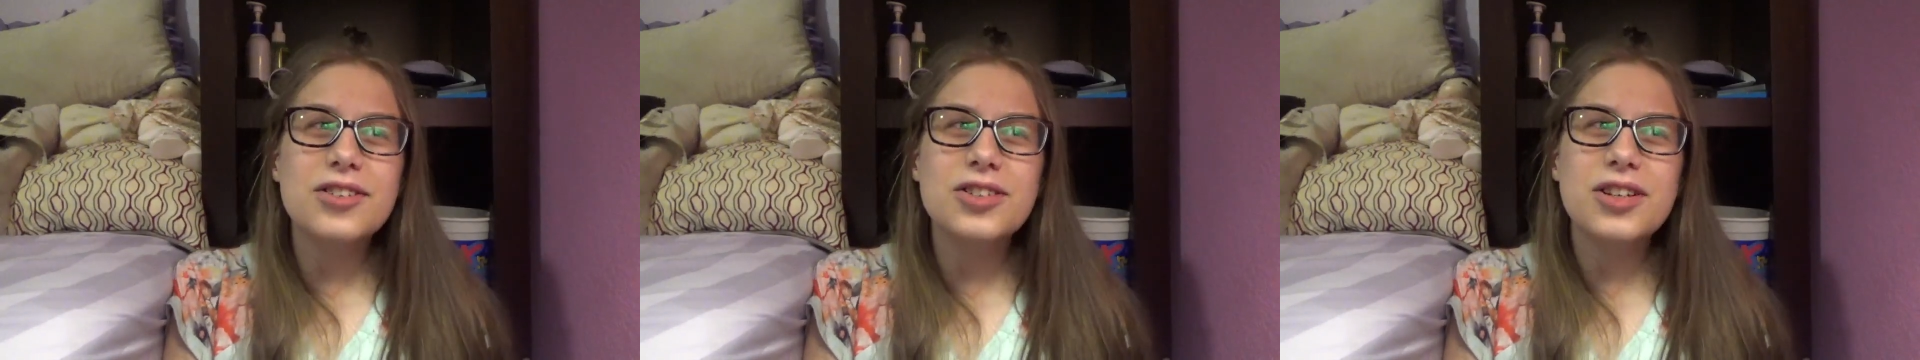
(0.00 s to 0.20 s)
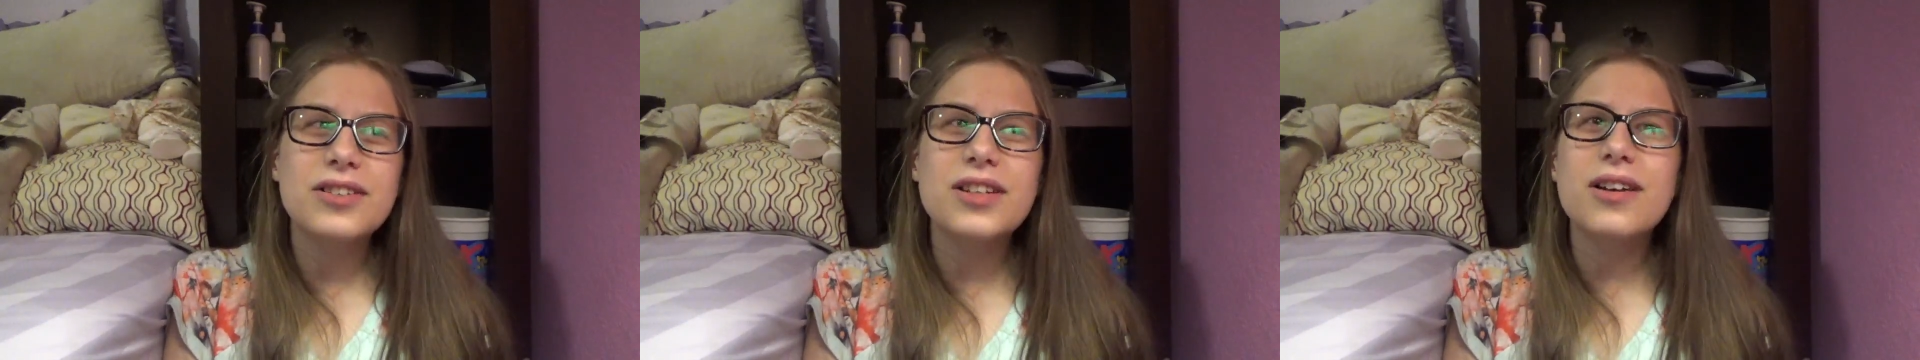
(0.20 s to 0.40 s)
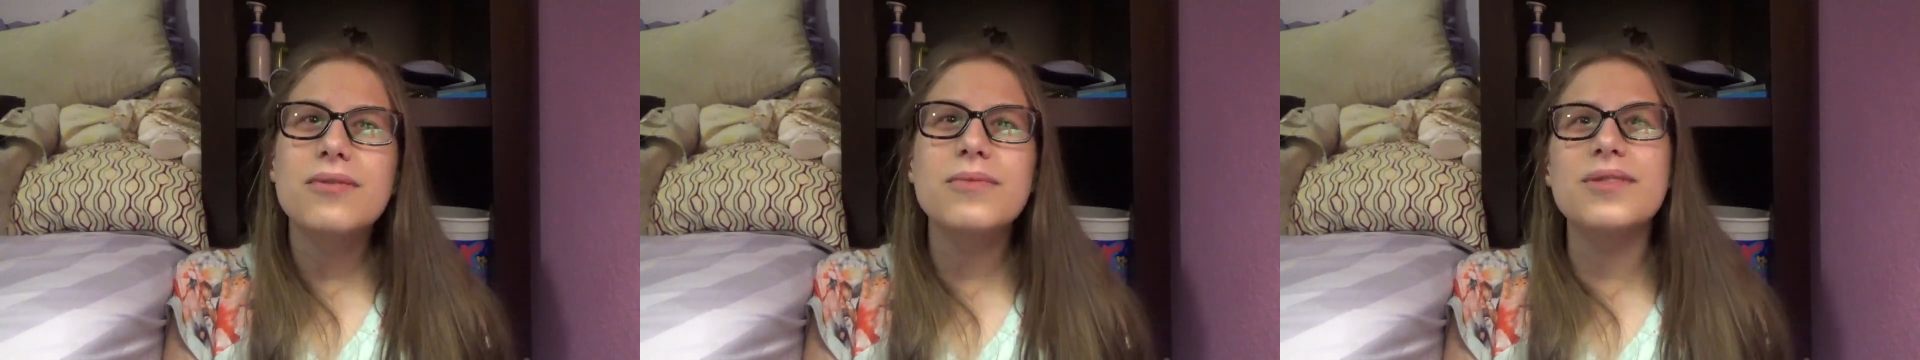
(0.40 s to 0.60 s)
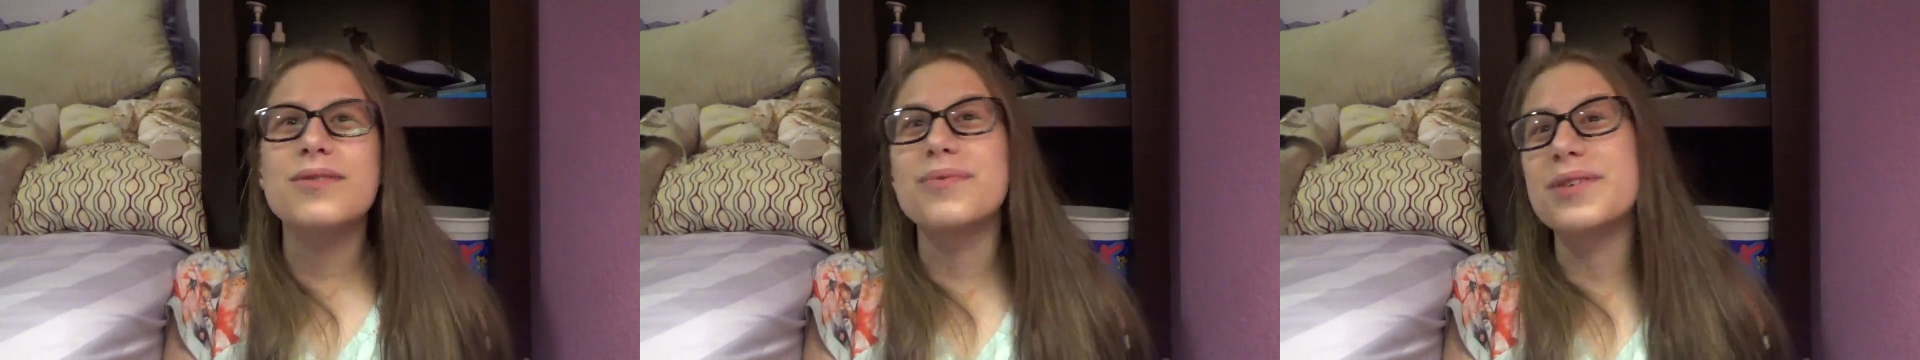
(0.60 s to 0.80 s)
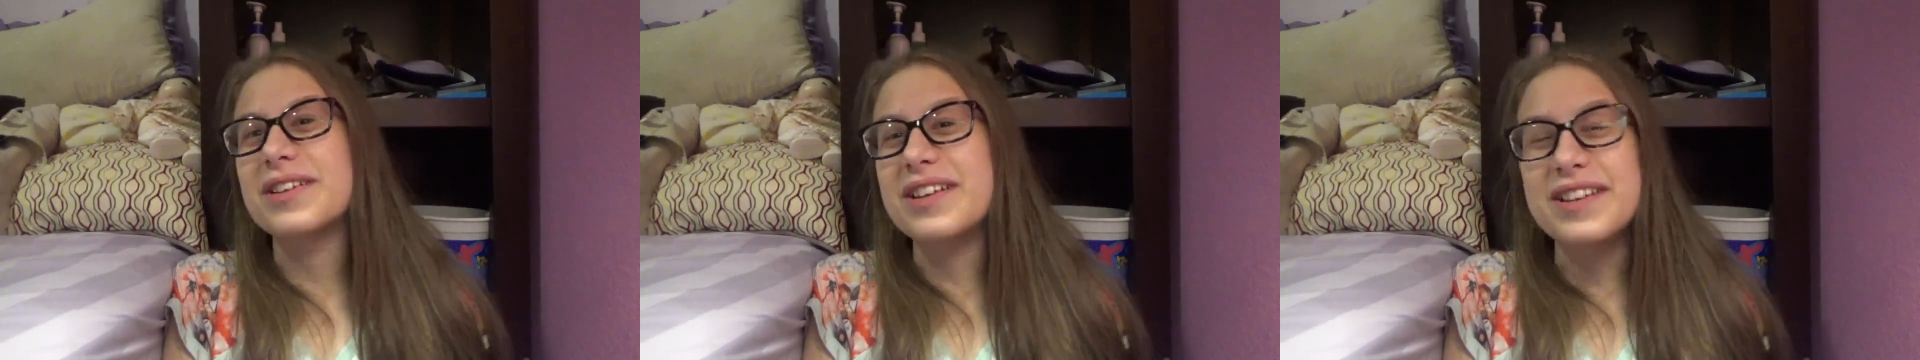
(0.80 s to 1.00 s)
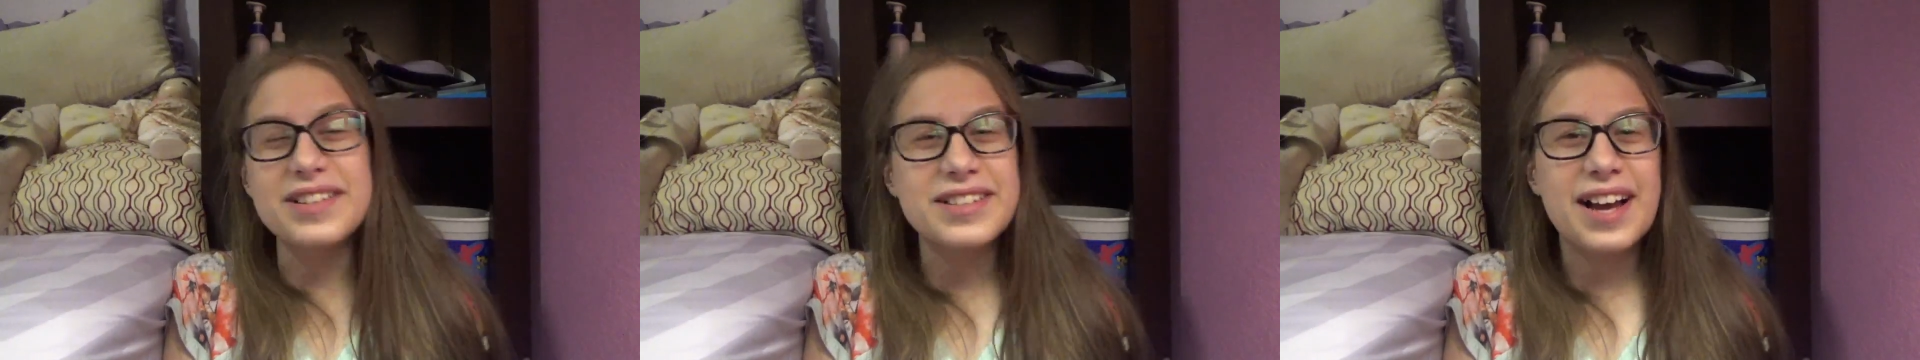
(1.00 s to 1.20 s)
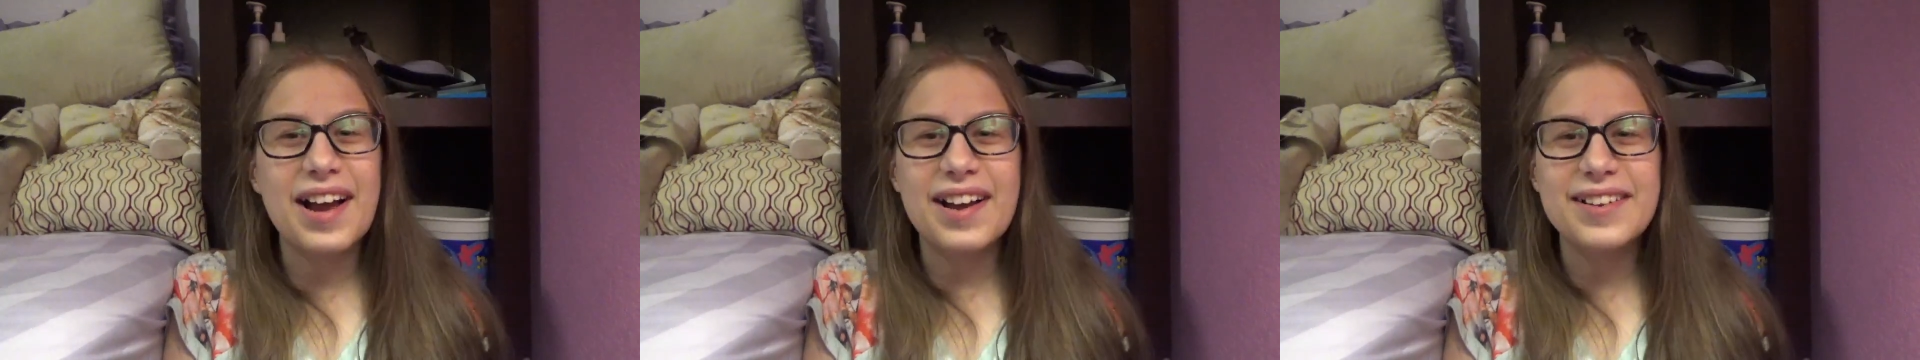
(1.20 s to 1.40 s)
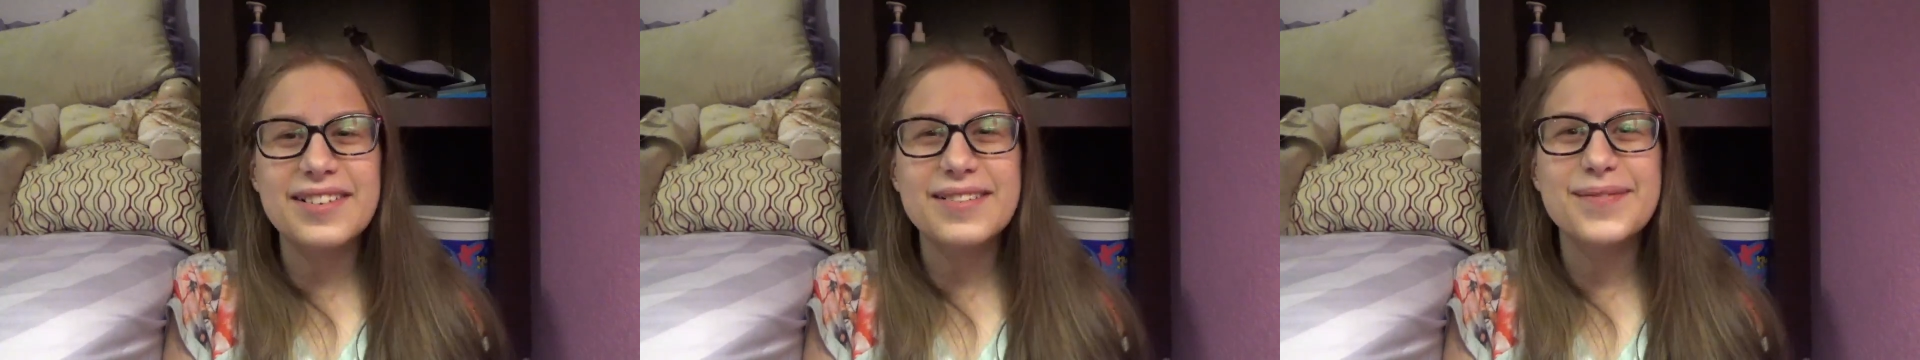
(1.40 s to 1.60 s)
shut down was really
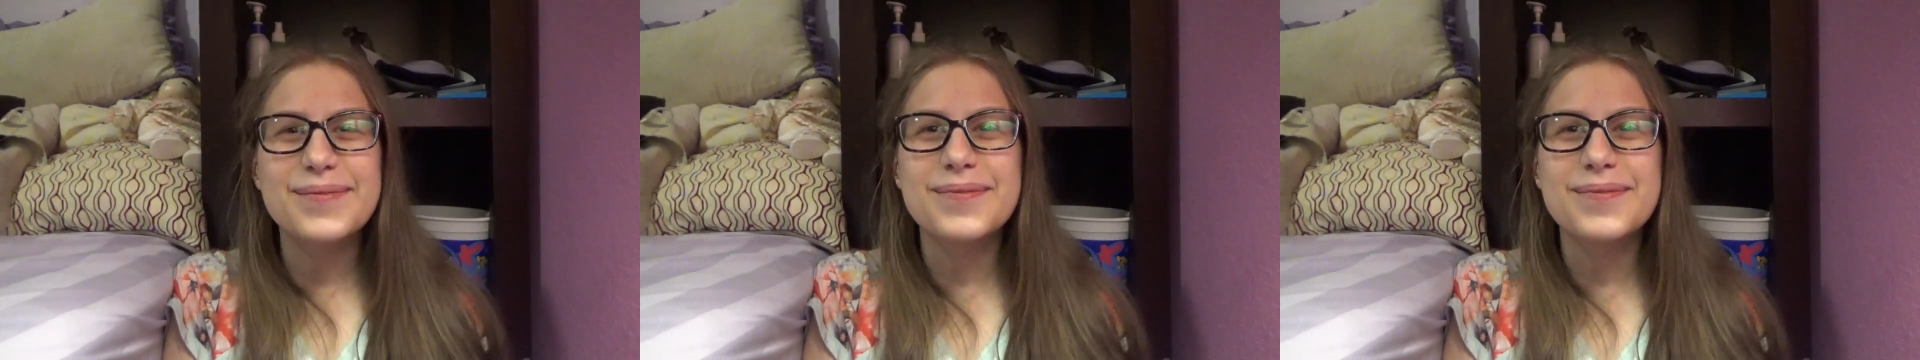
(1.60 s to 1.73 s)
sad.